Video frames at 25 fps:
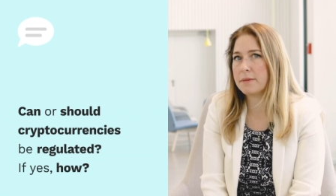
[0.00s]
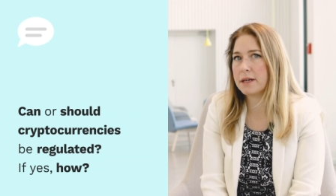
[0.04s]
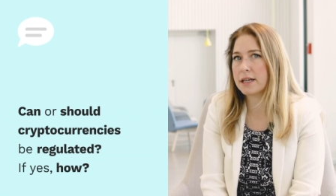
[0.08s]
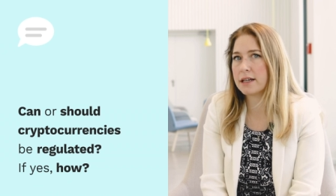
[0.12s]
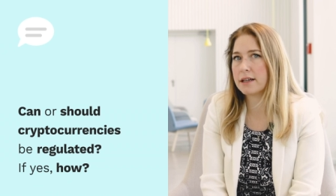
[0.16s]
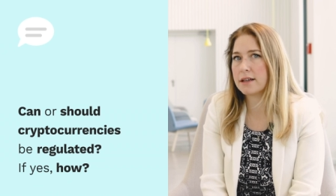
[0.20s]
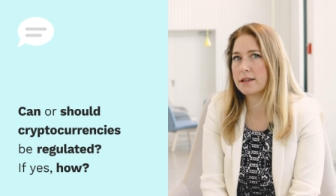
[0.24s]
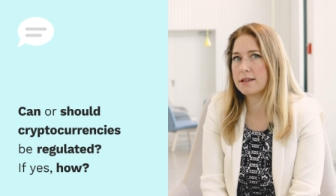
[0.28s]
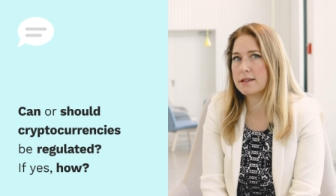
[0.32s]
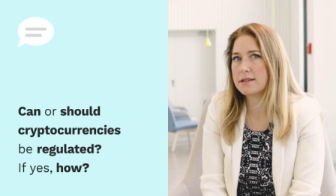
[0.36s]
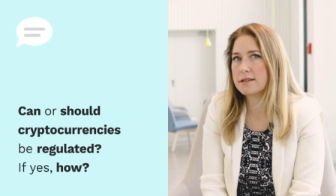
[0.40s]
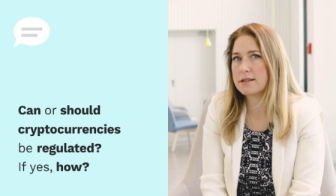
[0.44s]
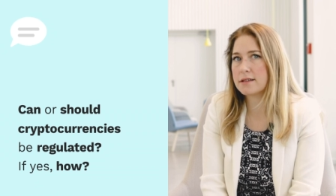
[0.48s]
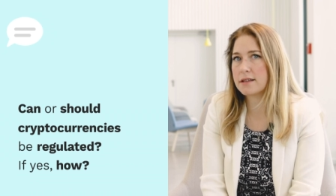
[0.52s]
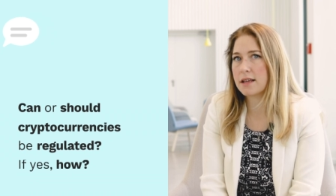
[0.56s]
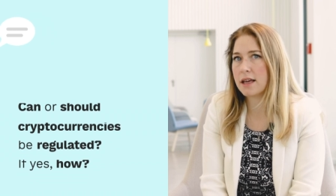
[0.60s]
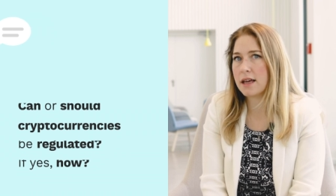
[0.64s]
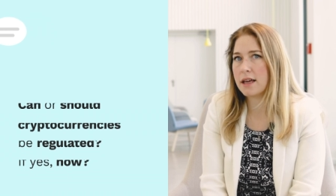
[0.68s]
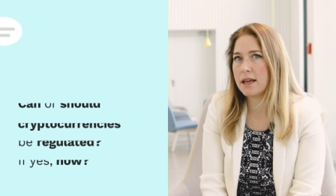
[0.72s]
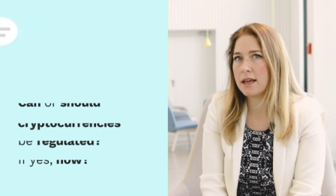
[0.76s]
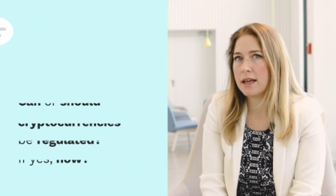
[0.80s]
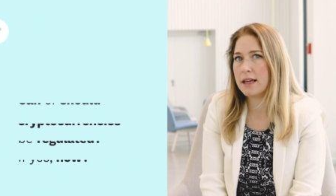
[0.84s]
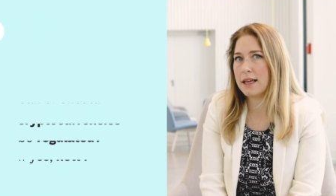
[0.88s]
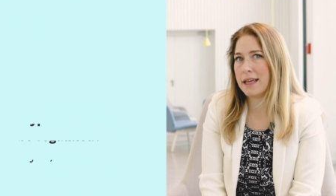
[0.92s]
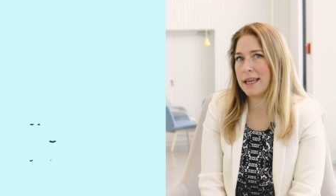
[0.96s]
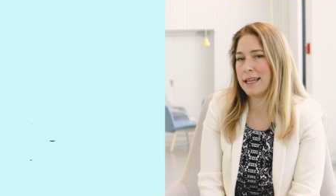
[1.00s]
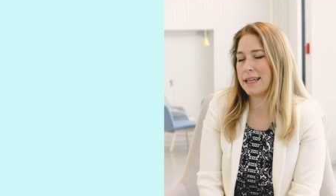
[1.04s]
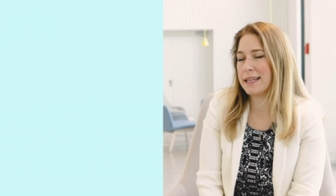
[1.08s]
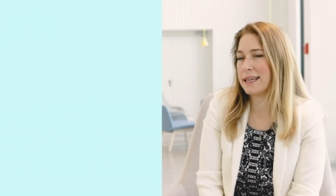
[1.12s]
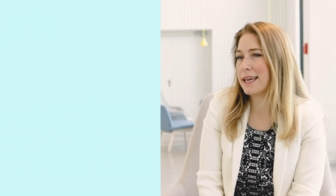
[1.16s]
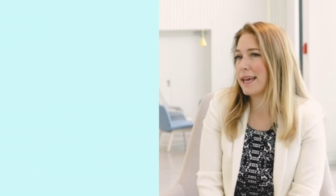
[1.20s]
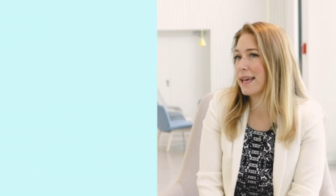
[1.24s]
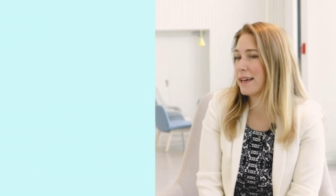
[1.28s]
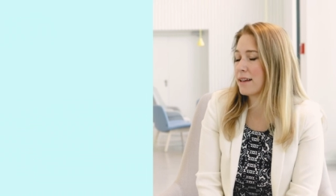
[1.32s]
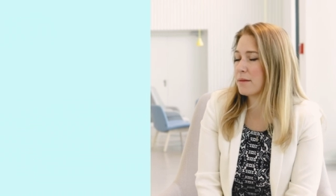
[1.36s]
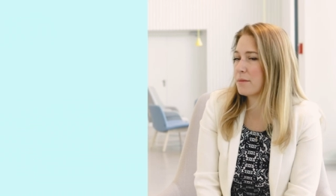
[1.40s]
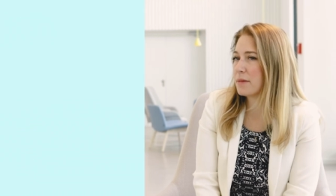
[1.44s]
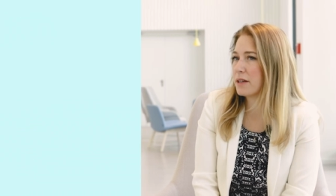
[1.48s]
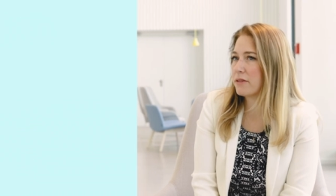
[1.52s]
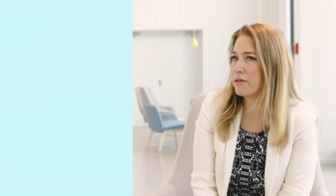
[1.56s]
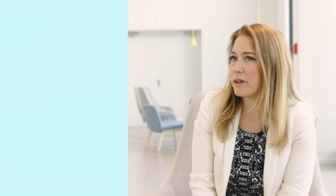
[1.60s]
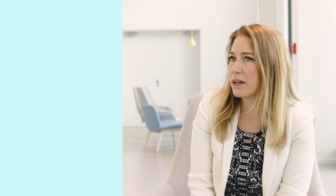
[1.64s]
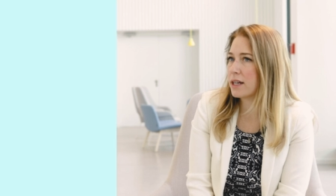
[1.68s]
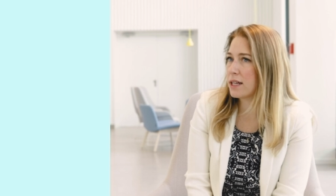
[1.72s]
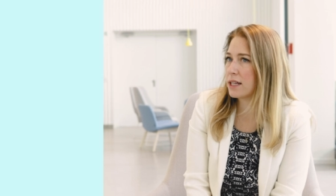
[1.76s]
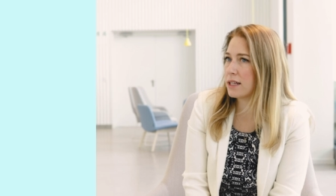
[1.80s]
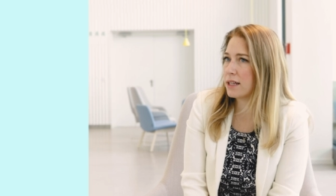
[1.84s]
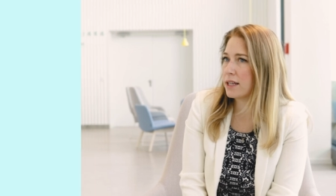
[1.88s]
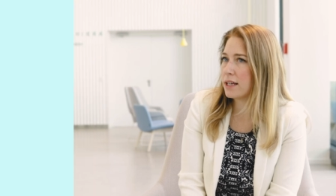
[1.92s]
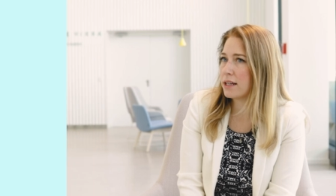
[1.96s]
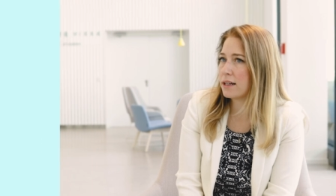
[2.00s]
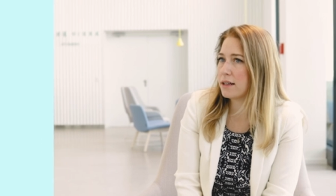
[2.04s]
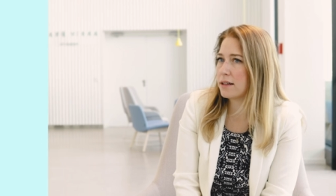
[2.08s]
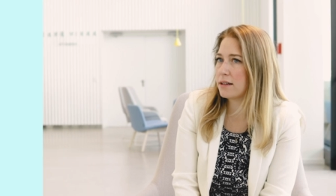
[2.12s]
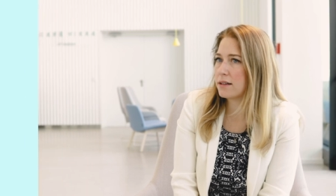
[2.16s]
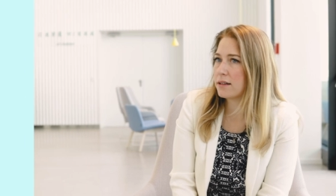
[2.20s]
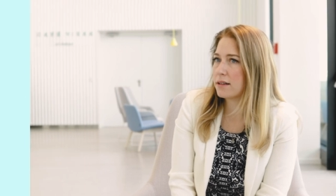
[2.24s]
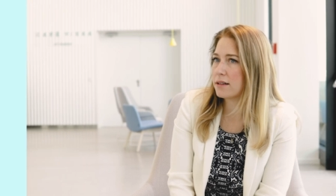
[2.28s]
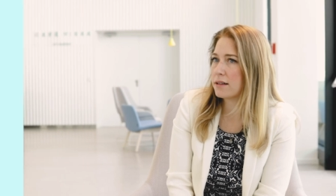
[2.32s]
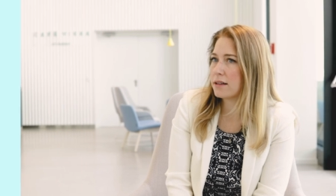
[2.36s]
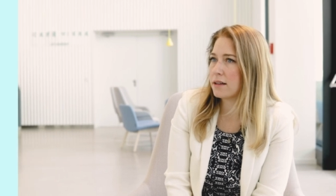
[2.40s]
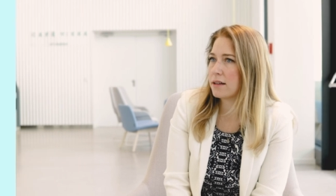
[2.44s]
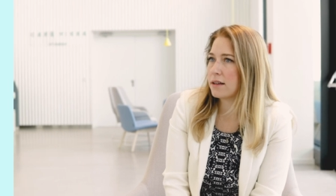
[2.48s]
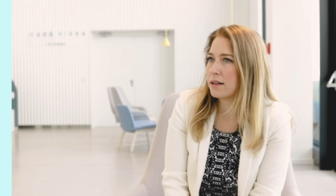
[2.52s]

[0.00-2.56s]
because it can be regulated,